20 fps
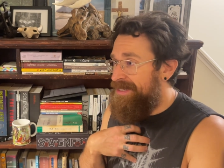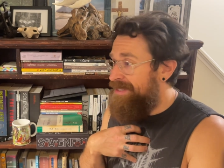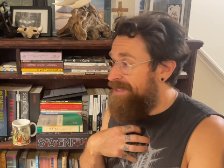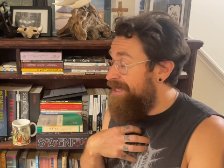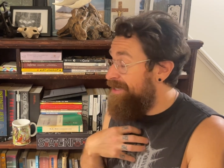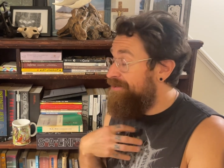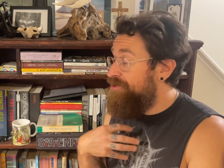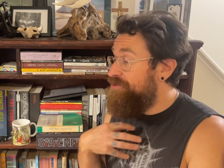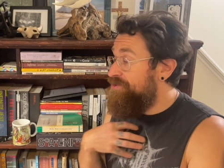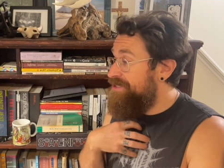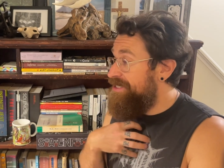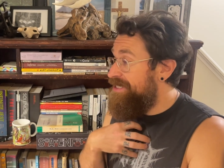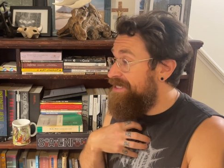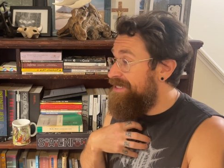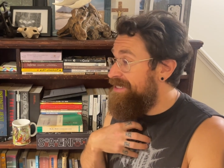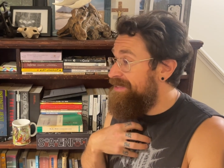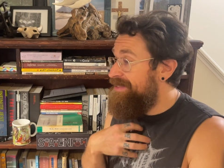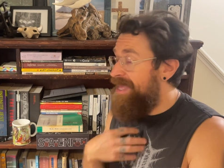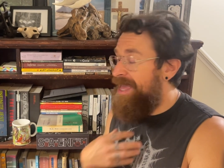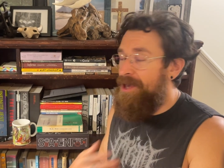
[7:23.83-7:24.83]

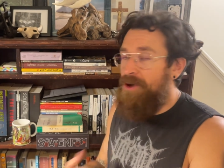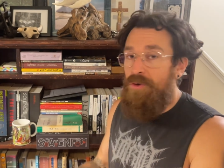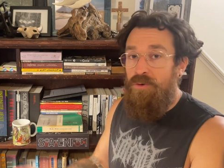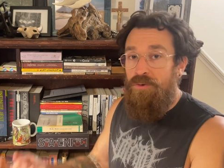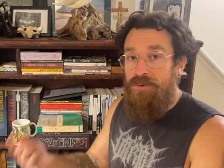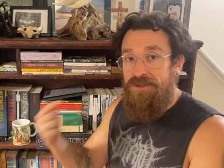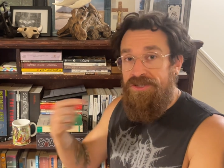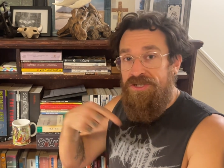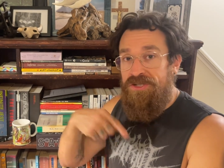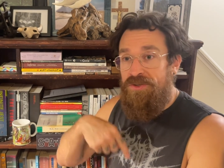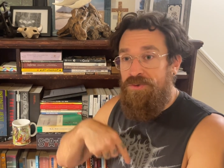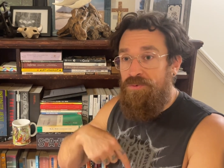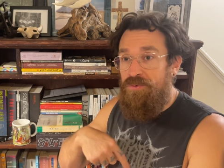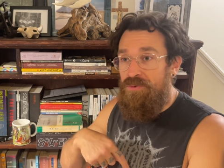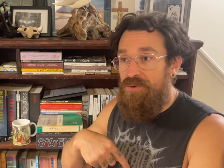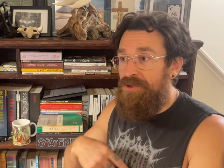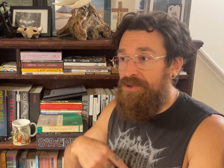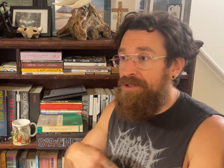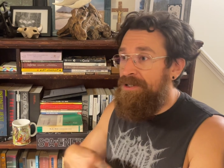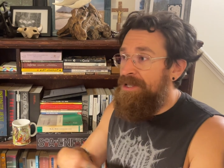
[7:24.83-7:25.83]
in that old
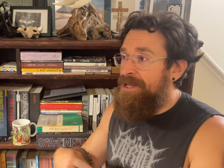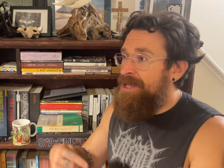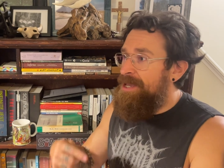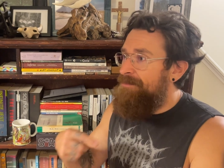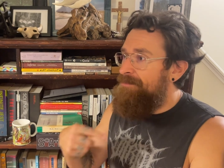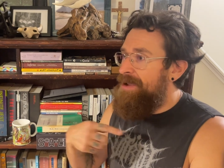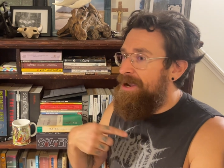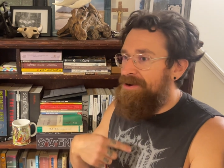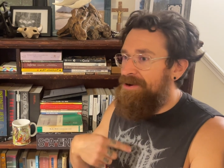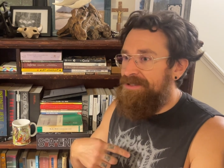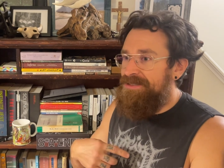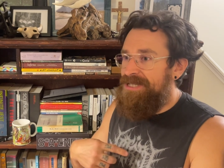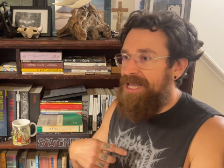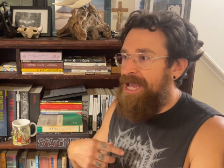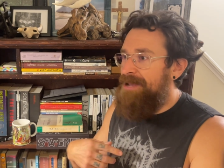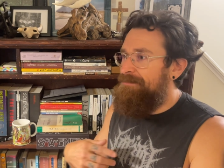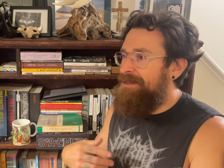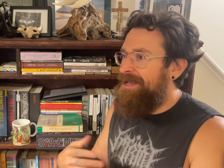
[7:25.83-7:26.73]
school maritime,